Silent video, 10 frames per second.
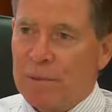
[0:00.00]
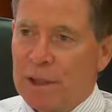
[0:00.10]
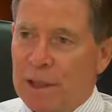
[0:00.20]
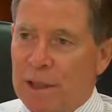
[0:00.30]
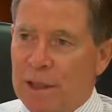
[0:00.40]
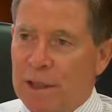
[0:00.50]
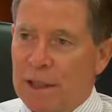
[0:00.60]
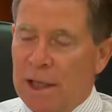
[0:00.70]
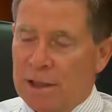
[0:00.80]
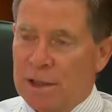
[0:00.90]
meeting, and
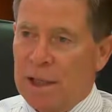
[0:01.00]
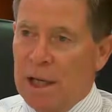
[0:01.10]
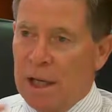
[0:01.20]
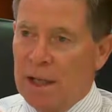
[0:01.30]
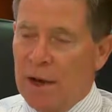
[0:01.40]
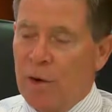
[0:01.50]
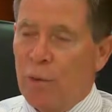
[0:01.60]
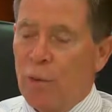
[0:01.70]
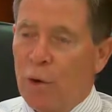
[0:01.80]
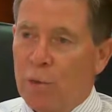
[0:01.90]
they're an
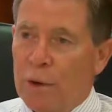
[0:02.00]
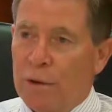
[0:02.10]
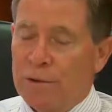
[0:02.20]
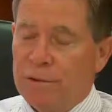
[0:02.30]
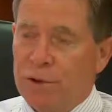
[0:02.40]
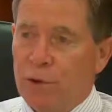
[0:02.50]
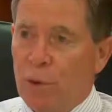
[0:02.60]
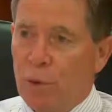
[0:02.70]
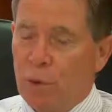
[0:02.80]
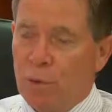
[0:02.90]
award winner, a dual
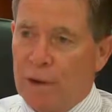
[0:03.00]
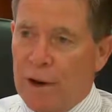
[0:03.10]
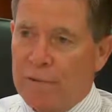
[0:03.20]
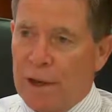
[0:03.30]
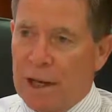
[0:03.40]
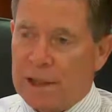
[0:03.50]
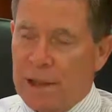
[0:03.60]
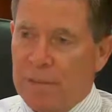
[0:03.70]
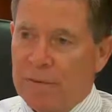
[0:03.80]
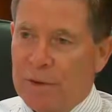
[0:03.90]
award winner over the last
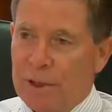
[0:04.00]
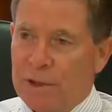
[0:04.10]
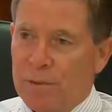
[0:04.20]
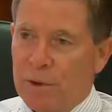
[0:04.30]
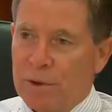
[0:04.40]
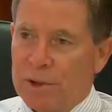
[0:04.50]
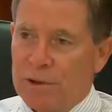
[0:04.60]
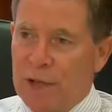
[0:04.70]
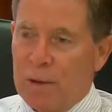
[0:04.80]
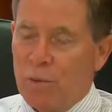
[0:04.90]
couple of years, Temora. So
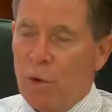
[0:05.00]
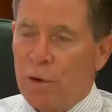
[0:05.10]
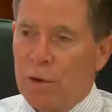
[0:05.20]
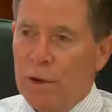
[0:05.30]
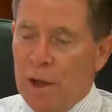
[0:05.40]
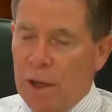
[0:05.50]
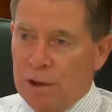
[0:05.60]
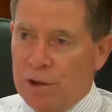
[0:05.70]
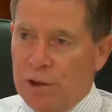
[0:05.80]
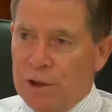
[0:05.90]
Jane Walker and
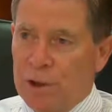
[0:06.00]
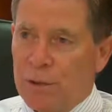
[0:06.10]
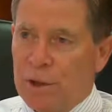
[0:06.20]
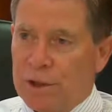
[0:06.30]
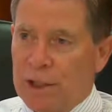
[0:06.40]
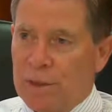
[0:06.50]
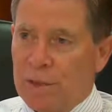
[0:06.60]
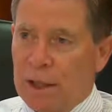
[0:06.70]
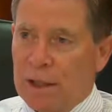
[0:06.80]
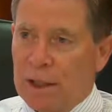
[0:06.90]
John New and the team
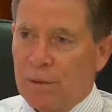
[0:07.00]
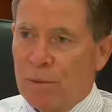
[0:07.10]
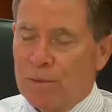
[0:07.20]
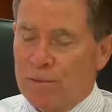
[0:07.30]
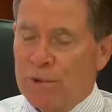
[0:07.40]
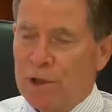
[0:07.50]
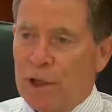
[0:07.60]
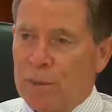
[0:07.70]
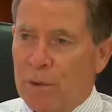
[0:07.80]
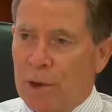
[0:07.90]
down there
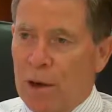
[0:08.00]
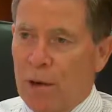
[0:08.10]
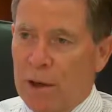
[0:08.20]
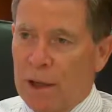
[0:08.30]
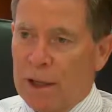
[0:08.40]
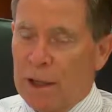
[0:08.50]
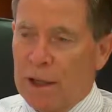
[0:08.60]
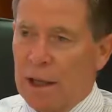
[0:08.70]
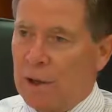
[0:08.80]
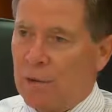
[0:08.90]
certainly put on
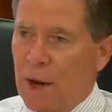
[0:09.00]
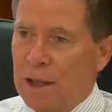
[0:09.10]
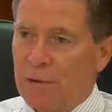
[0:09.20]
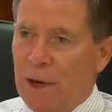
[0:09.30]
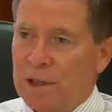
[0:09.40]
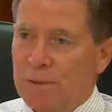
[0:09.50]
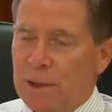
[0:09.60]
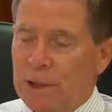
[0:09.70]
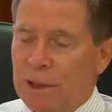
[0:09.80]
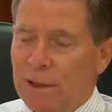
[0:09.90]
a great race
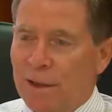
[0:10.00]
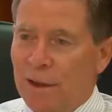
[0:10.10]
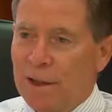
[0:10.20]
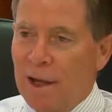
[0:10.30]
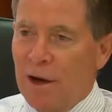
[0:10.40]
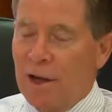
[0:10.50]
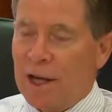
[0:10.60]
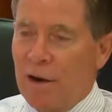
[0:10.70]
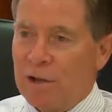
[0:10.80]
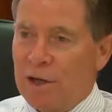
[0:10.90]
meeting, and I
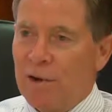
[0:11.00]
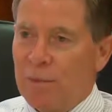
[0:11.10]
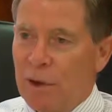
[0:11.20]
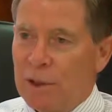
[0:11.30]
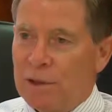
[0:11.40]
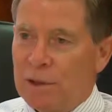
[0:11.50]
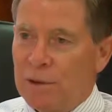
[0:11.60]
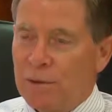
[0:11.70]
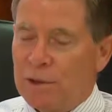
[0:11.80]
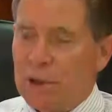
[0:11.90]
encourage everybody
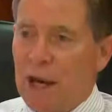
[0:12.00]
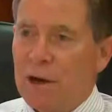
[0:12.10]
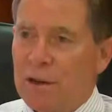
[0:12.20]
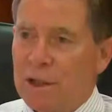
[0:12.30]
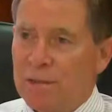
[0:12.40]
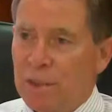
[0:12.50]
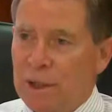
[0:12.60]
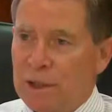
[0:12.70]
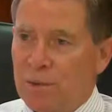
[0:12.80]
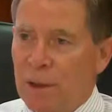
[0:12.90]
to go to these
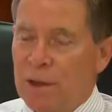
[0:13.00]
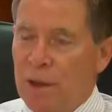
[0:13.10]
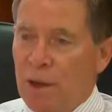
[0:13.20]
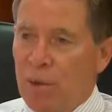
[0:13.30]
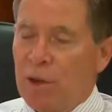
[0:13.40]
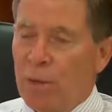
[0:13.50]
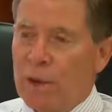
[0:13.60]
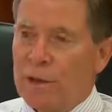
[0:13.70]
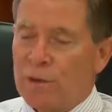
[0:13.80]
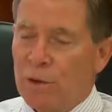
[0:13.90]
meetings. When the
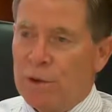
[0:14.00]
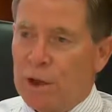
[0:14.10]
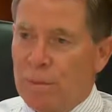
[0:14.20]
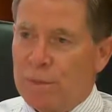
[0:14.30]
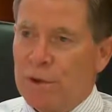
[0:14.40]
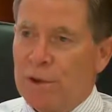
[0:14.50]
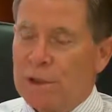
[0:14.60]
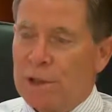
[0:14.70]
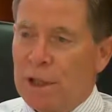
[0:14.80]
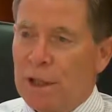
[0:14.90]
weather's good and the
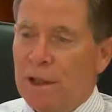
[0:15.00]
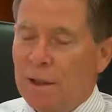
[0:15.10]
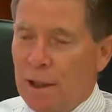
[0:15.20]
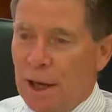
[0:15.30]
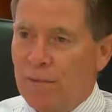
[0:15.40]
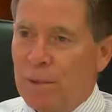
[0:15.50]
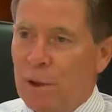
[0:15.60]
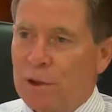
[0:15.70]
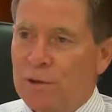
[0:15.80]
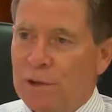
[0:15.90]
opportunity's there,
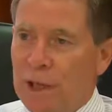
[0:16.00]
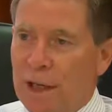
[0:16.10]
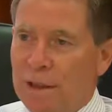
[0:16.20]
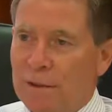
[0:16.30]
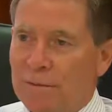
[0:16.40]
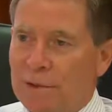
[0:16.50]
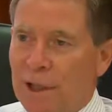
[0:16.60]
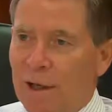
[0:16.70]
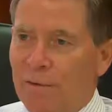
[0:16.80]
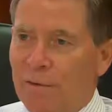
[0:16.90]
everybody should take it.
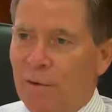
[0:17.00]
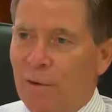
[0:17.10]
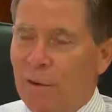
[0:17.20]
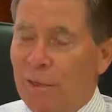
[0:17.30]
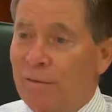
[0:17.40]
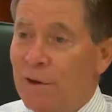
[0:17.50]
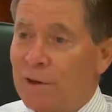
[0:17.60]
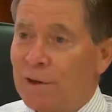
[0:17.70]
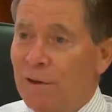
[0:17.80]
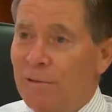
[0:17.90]
So for the
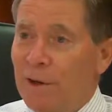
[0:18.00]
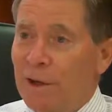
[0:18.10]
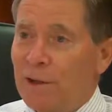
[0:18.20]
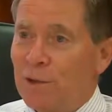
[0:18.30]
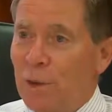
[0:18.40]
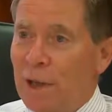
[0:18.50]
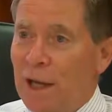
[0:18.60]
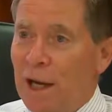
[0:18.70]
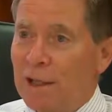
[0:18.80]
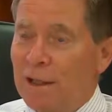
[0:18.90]
first of
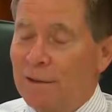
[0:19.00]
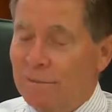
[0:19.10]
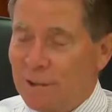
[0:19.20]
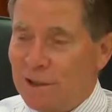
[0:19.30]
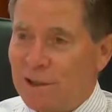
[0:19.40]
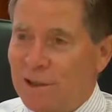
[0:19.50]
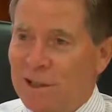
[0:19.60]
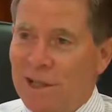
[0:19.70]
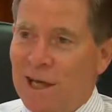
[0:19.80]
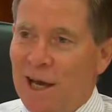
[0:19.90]
2018, this is
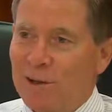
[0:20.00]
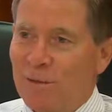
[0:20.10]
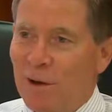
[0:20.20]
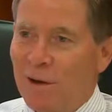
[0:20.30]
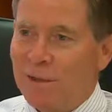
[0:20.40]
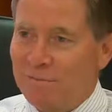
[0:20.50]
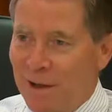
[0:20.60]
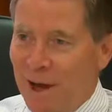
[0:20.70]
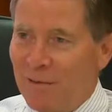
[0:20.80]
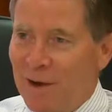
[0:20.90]
the CEO's blog, and
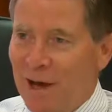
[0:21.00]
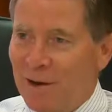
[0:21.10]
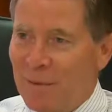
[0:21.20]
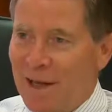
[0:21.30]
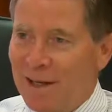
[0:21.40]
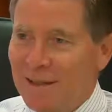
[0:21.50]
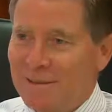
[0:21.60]
over and out, Amanda.